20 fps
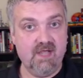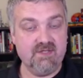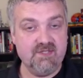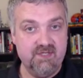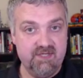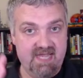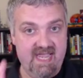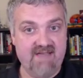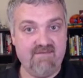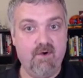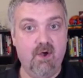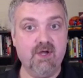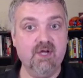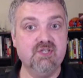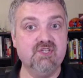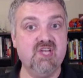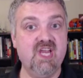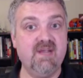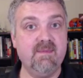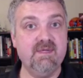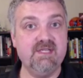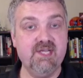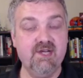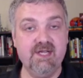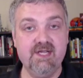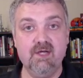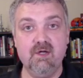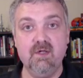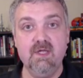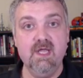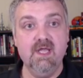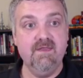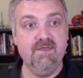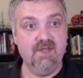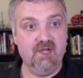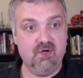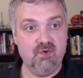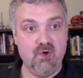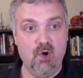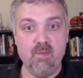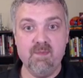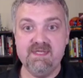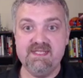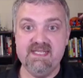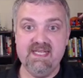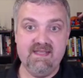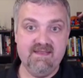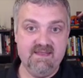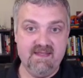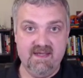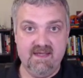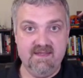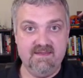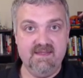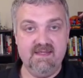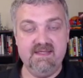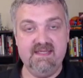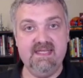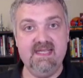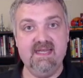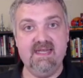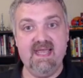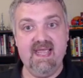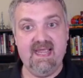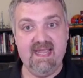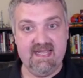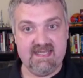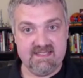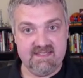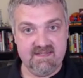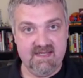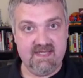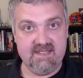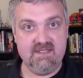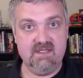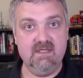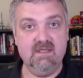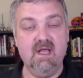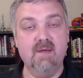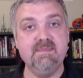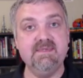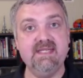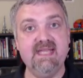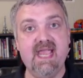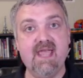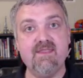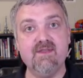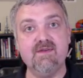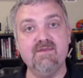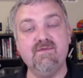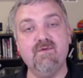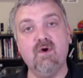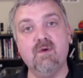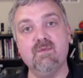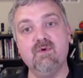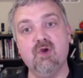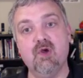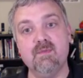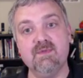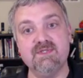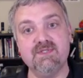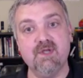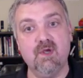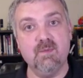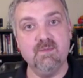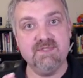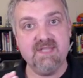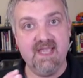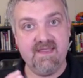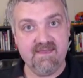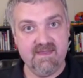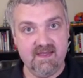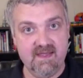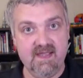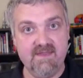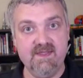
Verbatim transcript: Now, so you have all your genetic material, the chromatin, the, the DNA has, has clumped together to form chromosomes and the,